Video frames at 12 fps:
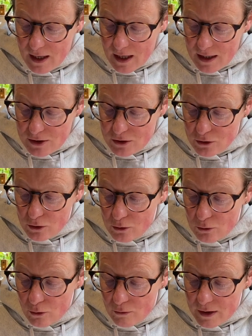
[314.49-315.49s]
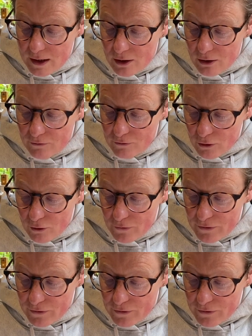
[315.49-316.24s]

and to the glory of God